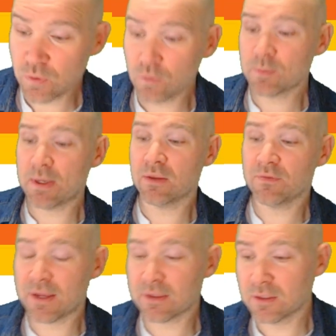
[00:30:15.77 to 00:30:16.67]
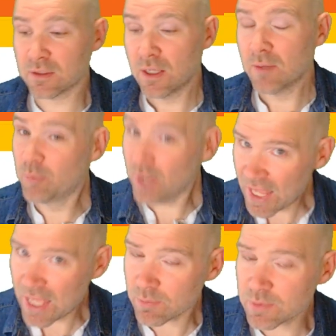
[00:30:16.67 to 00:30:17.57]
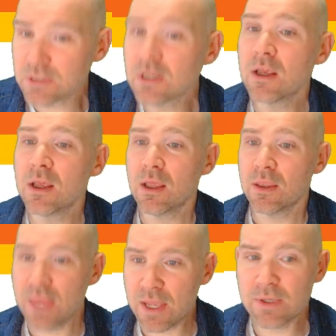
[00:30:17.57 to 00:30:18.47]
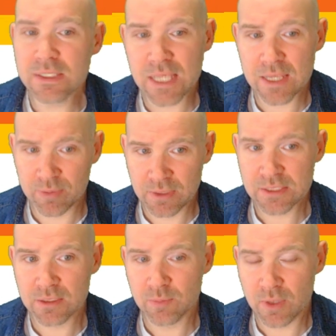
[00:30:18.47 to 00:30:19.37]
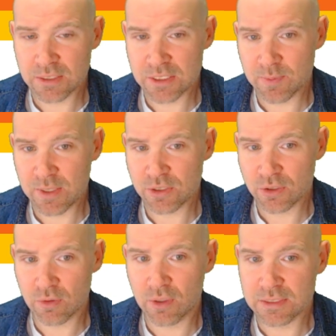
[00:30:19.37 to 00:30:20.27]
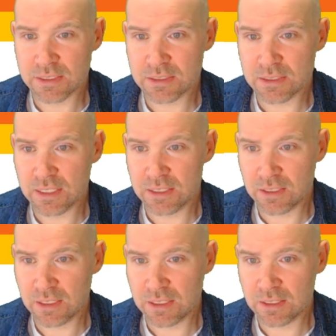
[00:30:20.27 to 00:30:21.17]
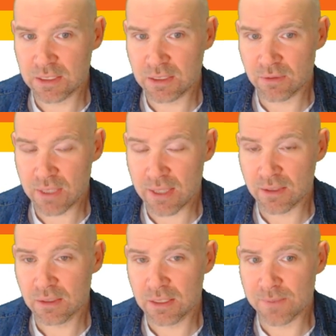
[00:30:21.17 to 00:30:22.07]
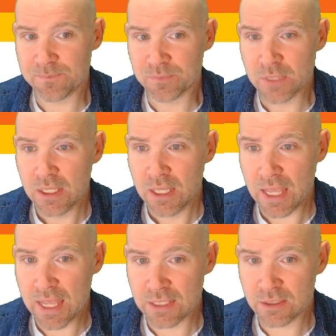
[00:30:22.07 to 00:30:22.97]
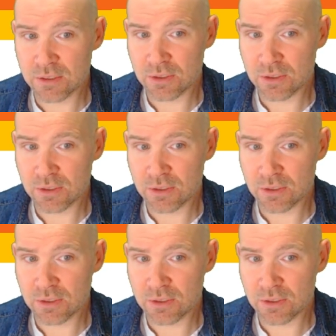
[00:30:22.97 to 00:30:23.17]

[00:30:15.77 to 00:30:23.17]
talked about the fact that perhaps there is a political participation crisis in the in the UK. Um, and